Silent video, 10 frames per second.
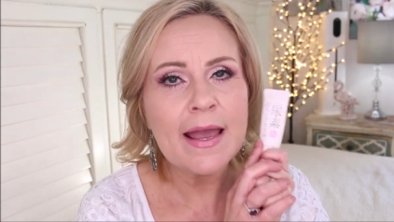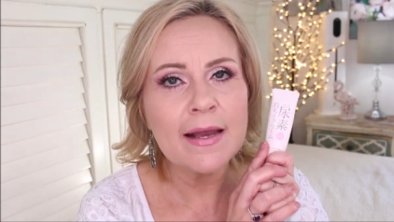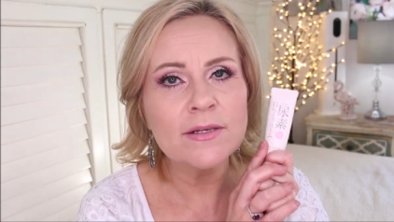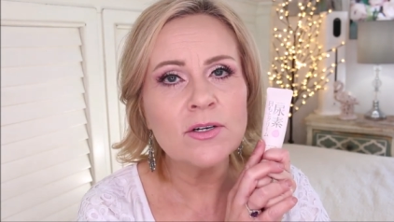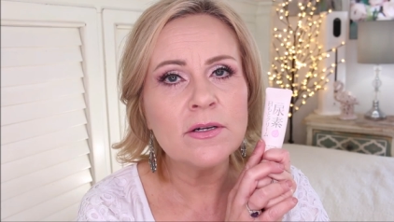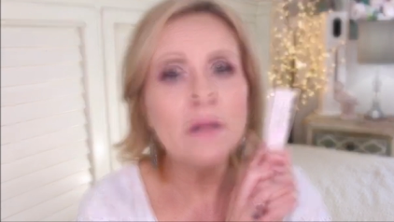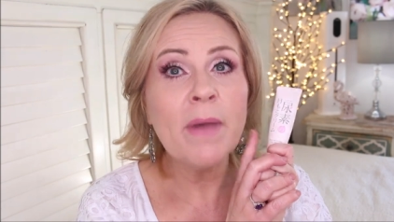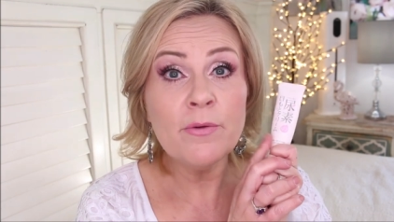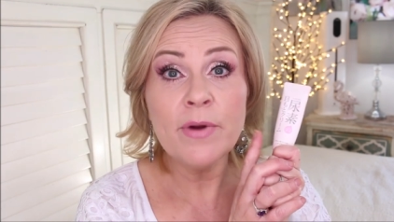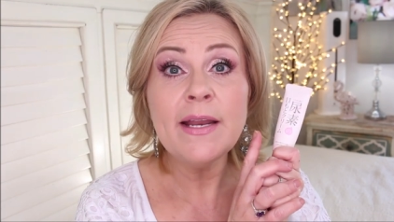handle
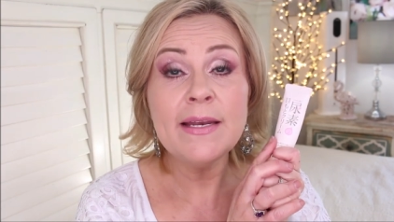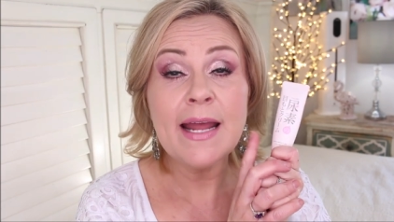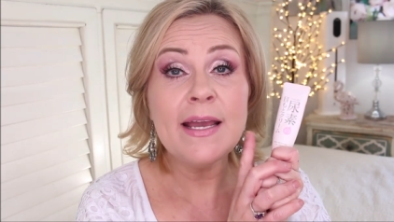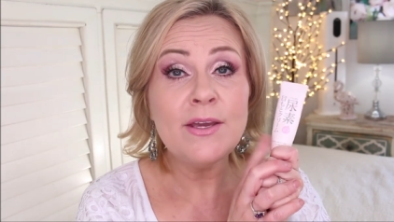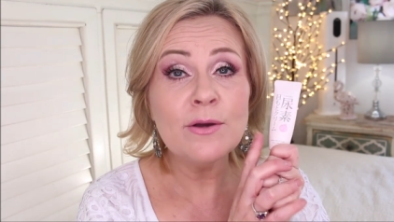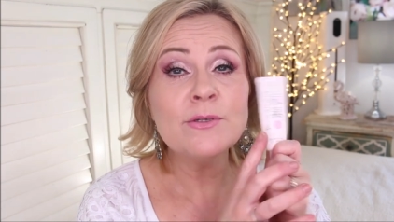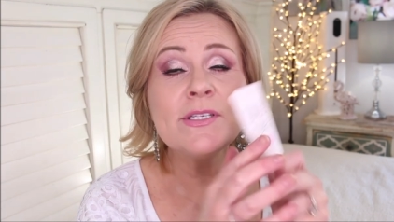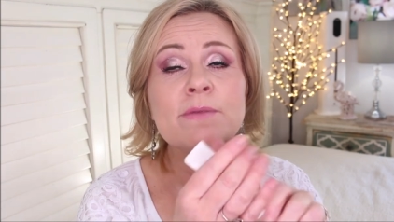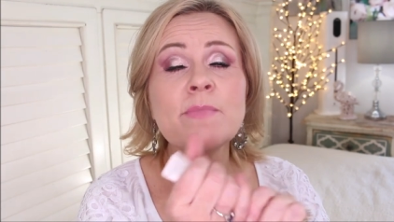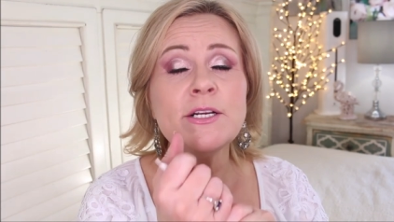my retin-A use
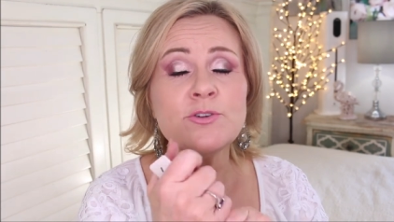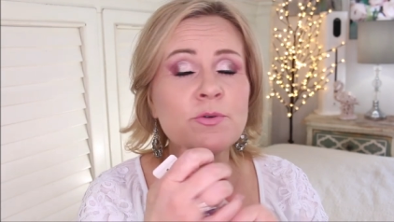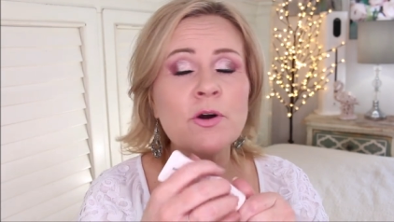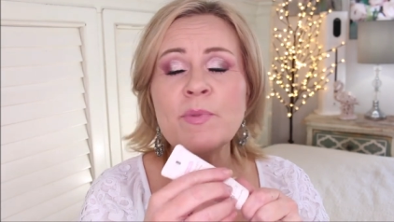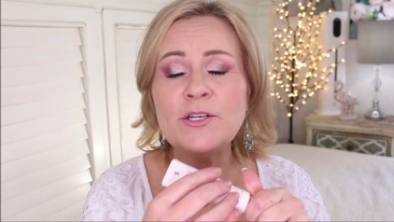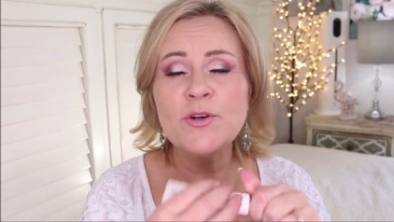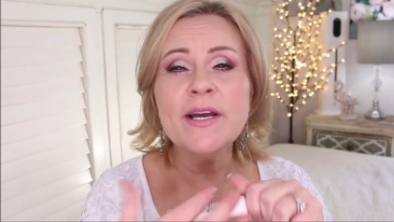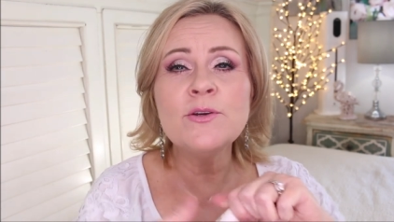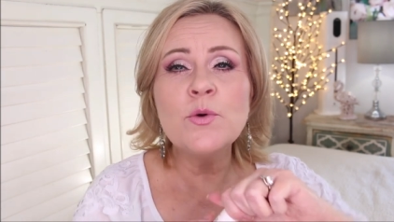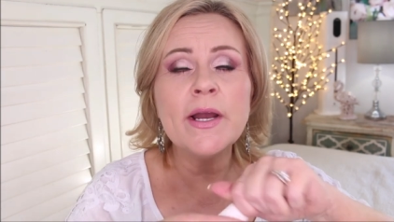and my or my
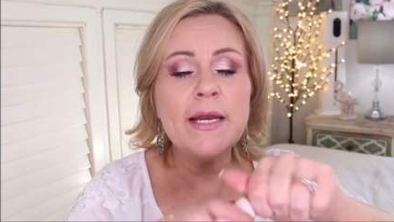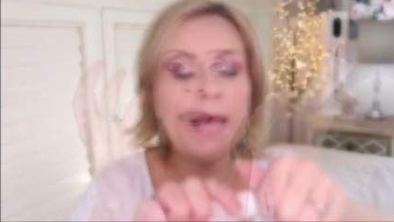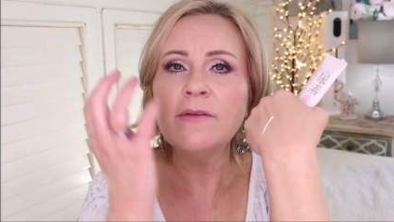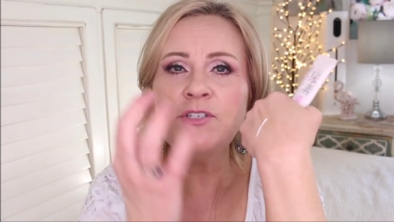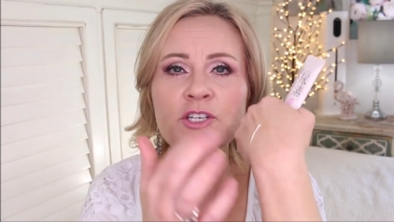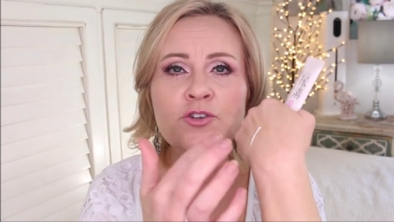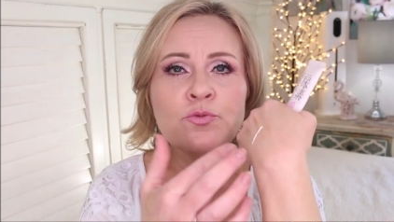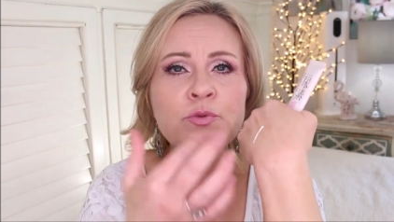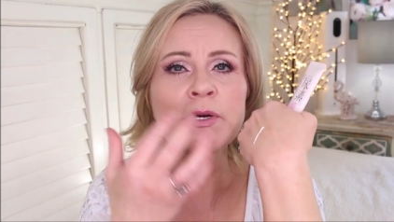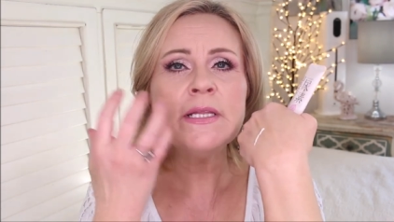tretinoin and just
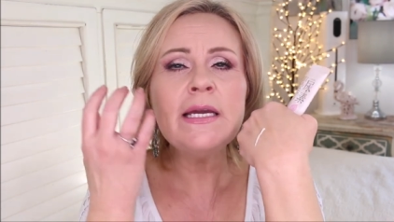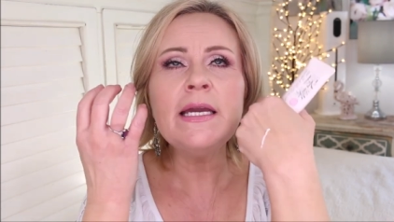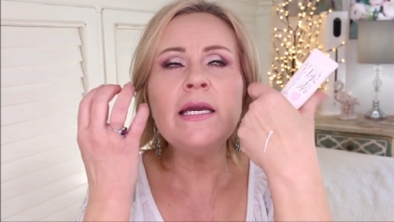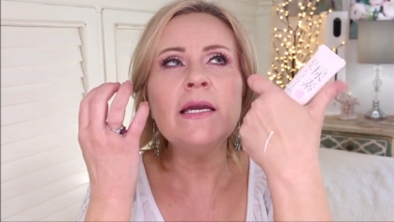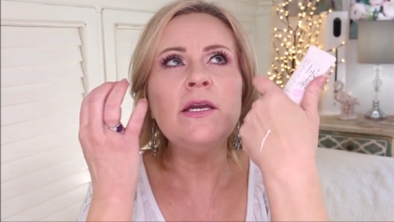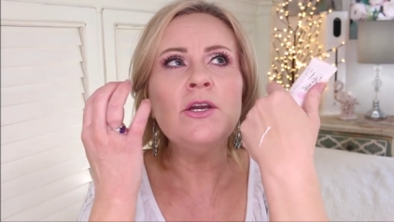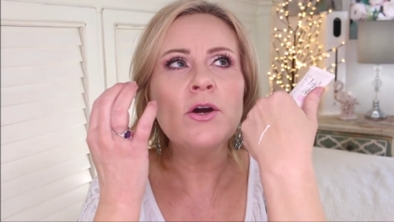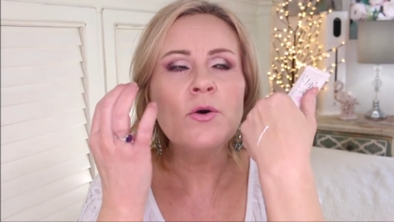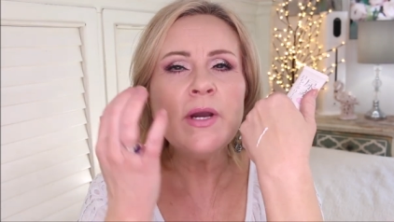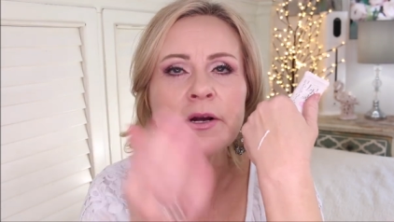really, you
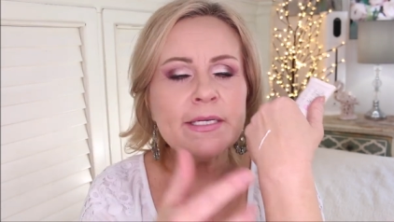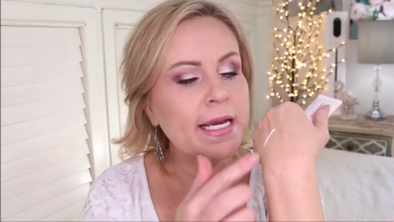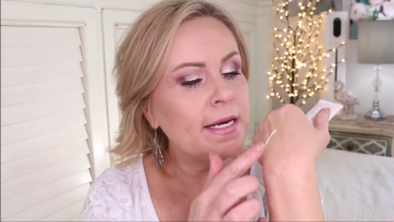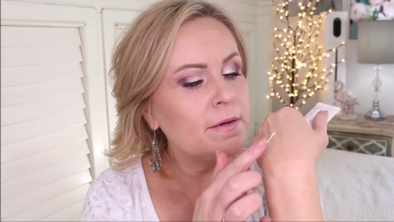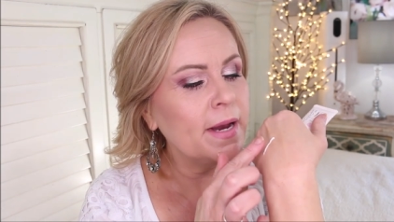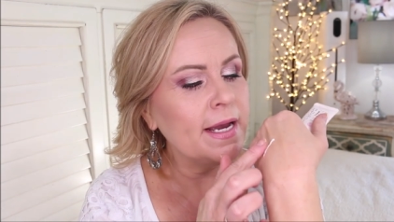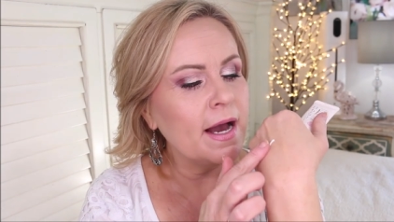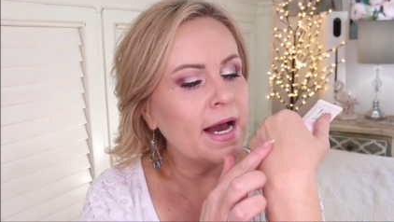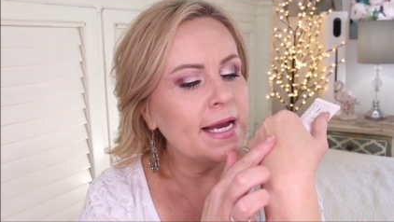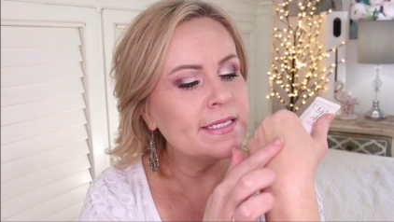know, irritated my
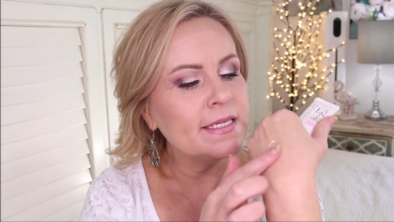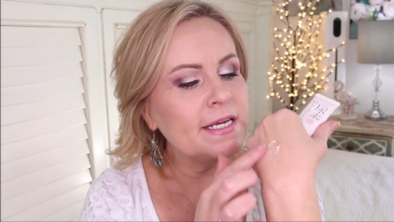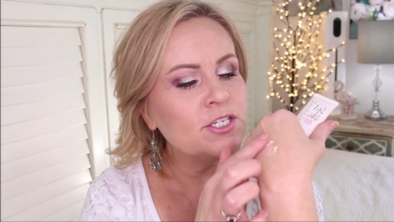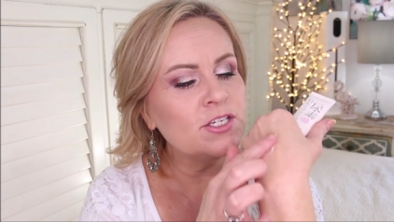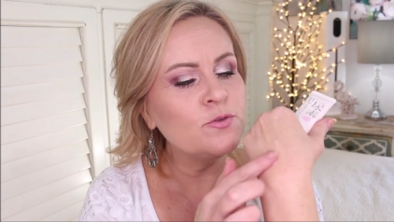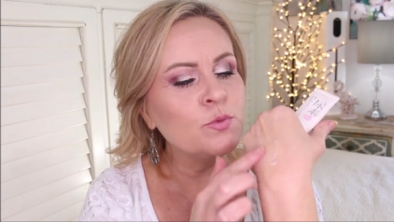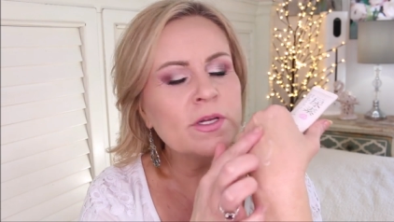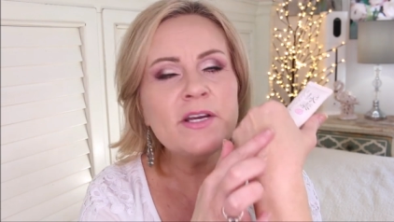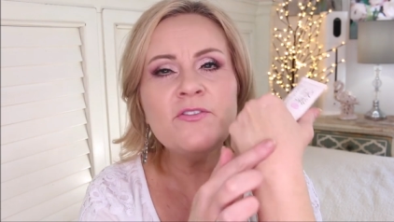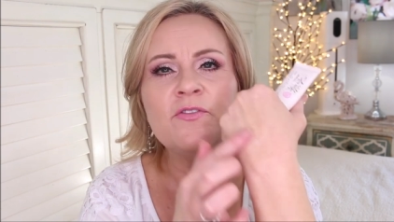eyes and they just
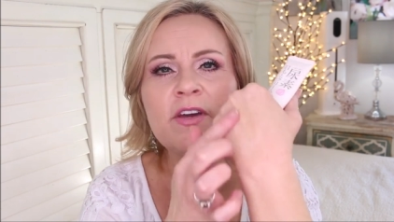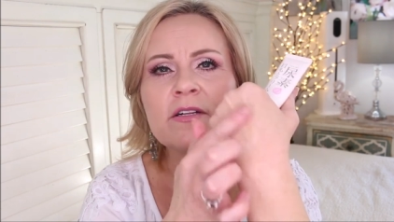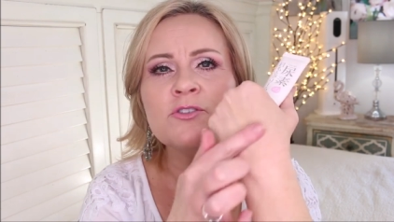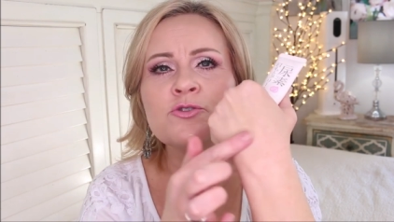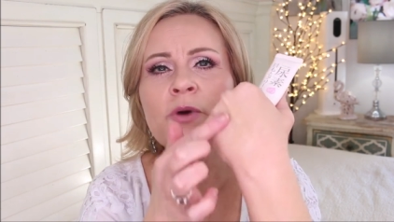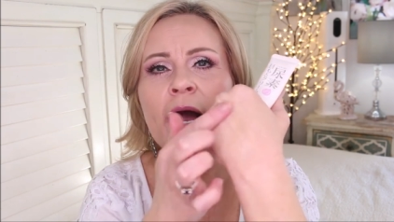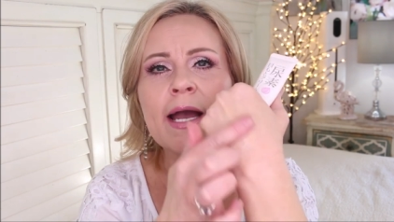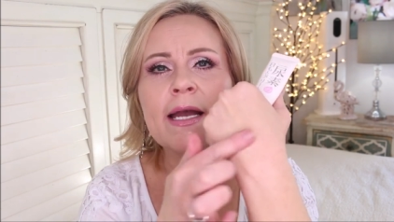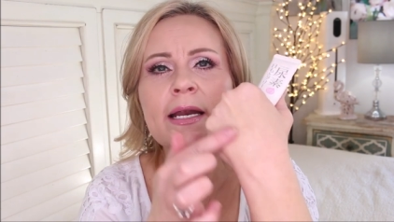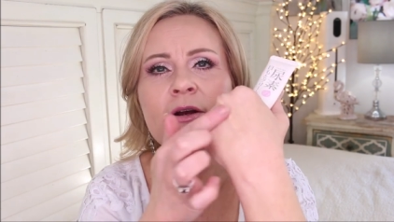really feel
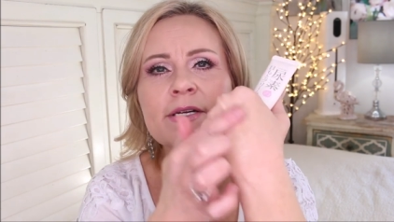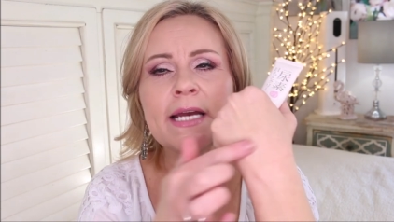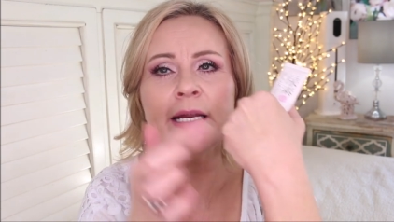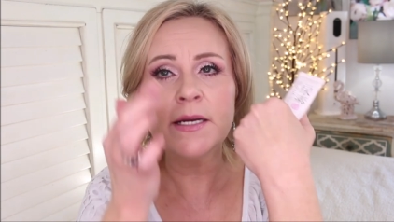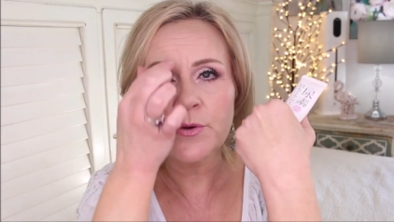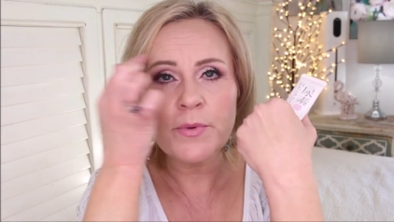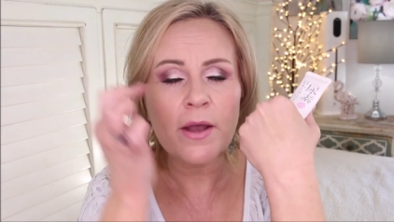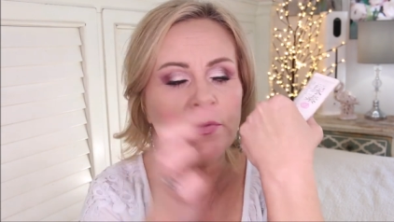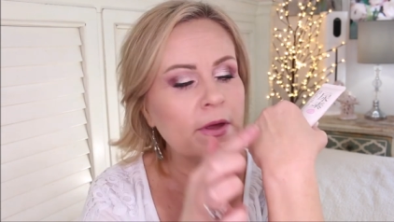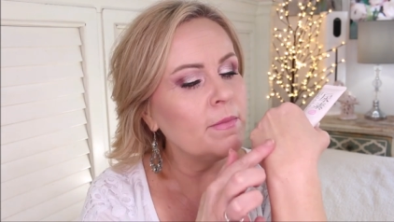dry and irritated
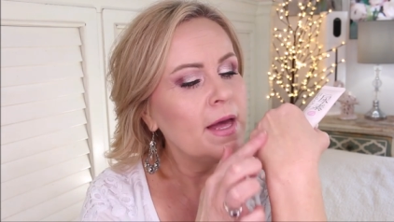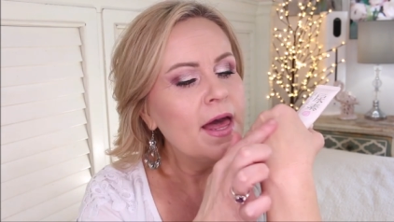around them,